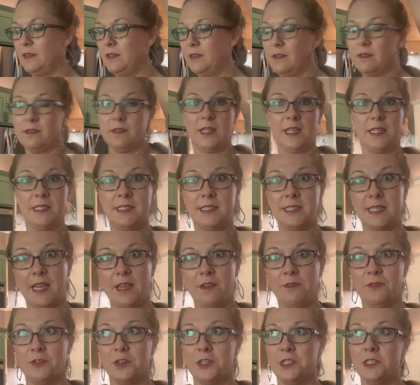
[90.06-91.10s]
let's say,
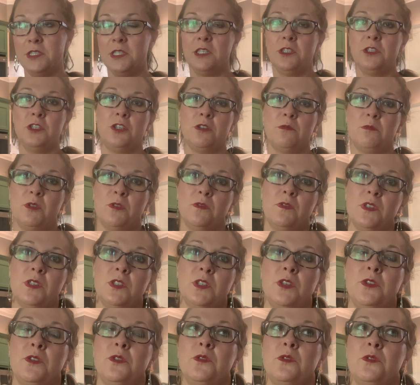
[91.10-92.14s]
for instance, you move
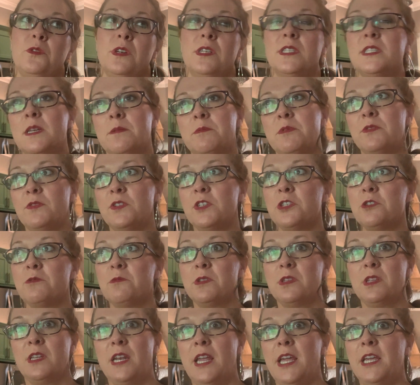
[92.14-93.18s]
into a subdivision
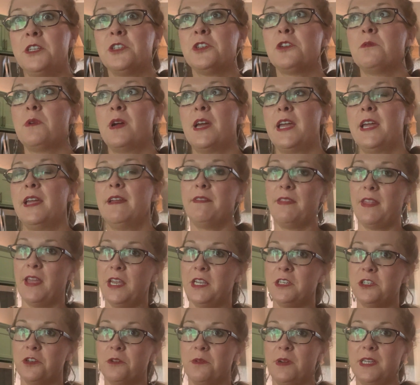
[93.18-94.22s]
with an HOA and
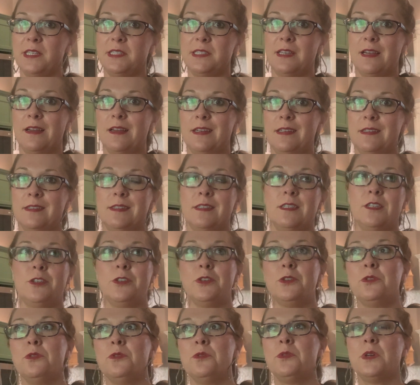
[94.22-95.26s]
the HOA says,
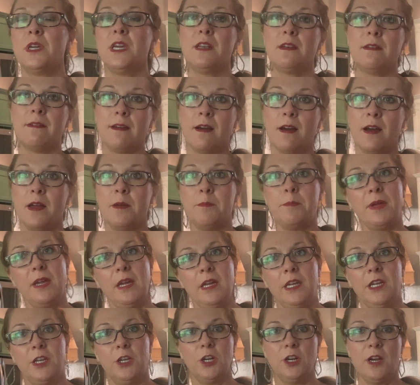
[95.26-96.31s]
you cannot
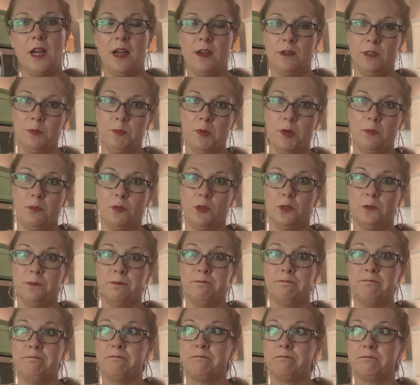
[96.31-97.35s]
paint your house purple.
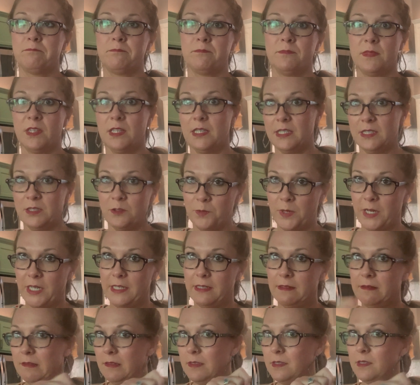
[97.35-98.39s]
Like it's
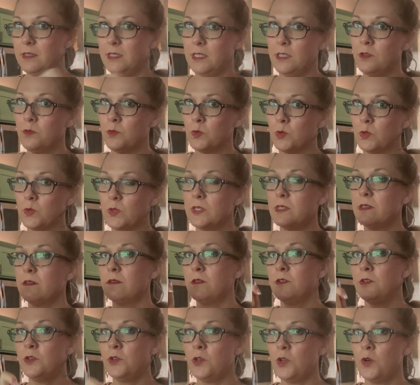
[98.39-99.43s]
written, it's in the rules,
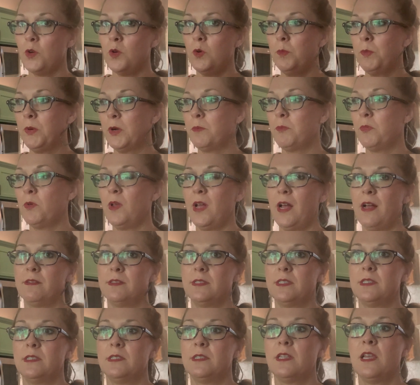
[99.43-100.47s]
no purple
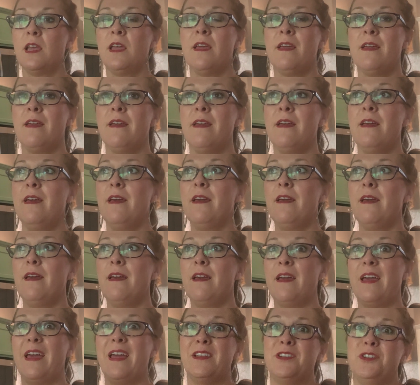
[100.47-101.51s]
houses.
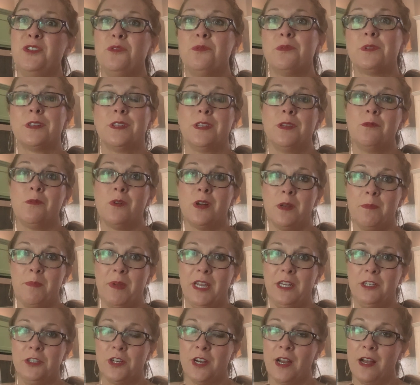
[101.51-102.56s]
And you really want to
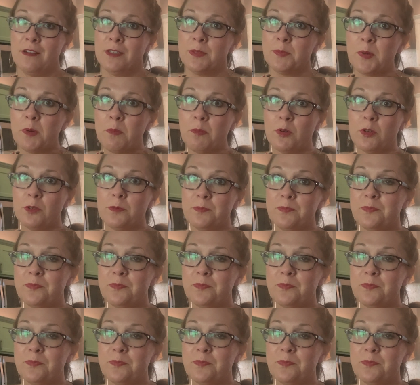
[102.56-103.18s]
paint your house purple.